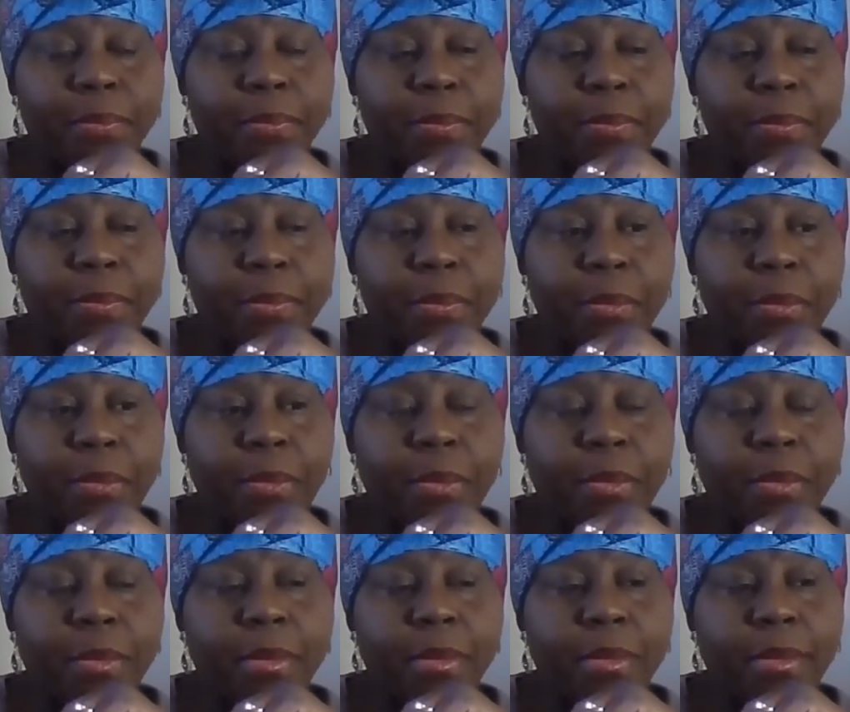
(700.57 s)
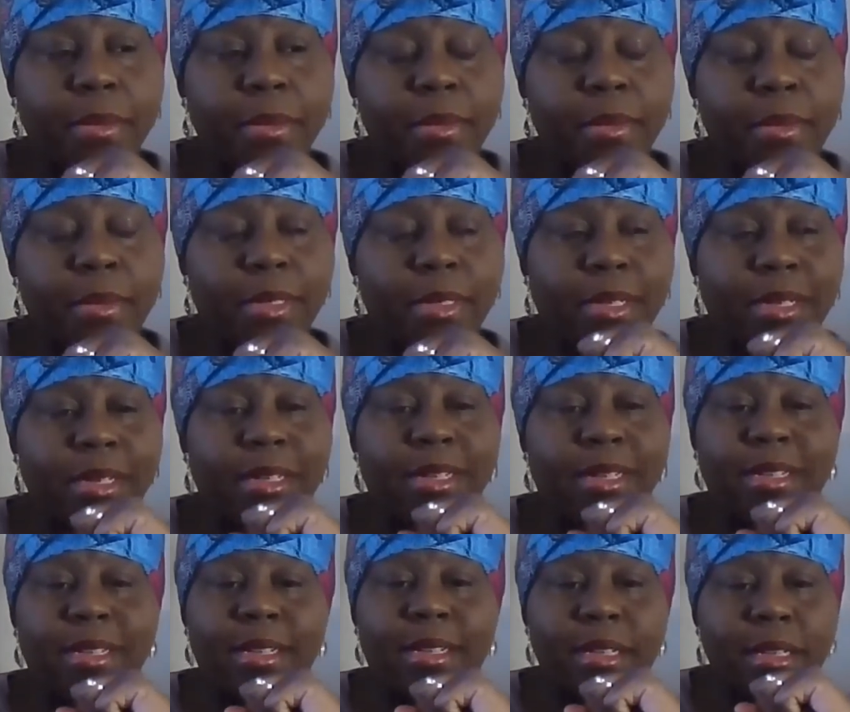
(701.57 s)

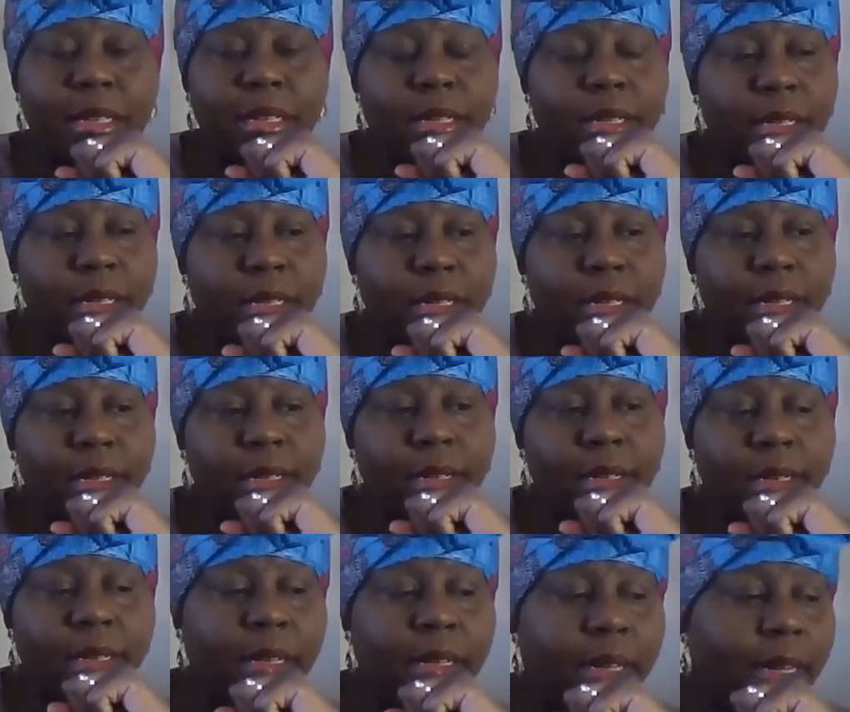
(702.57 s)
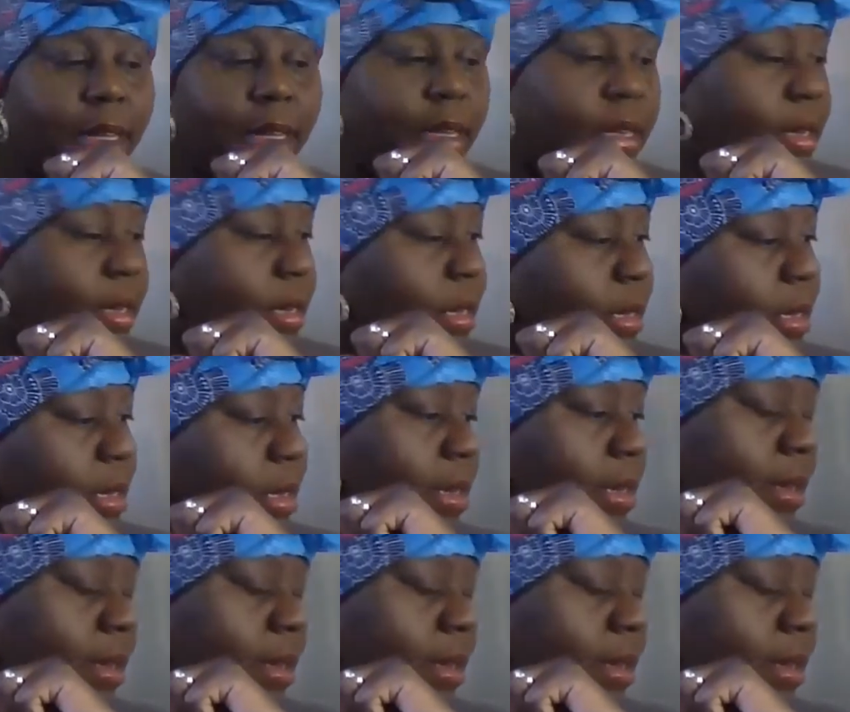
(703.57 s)
[no speech]